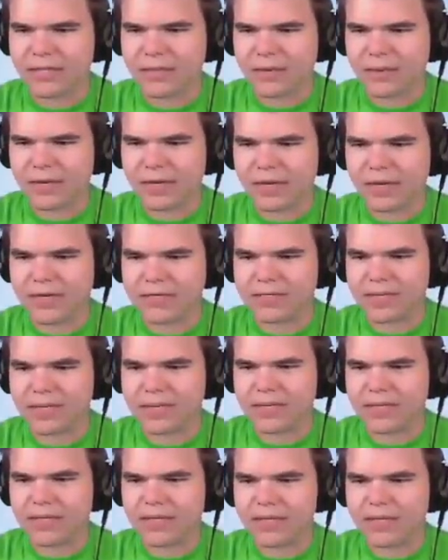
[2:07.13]
doing it, is it?
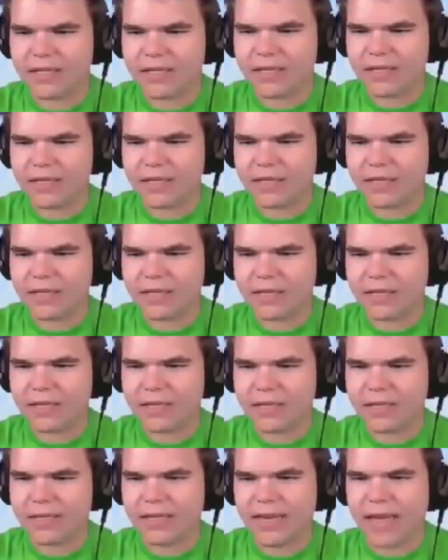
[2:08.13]
Get the big boy.
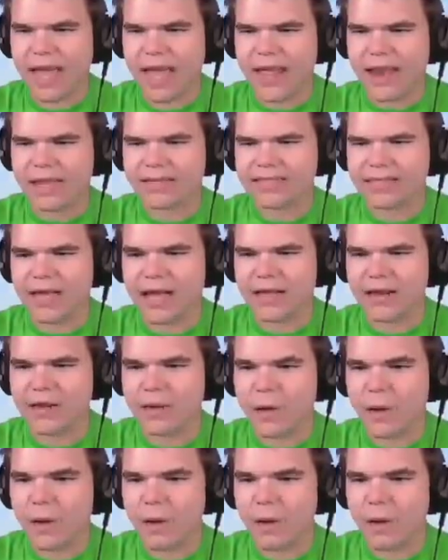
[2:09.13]
Yeah, that's not.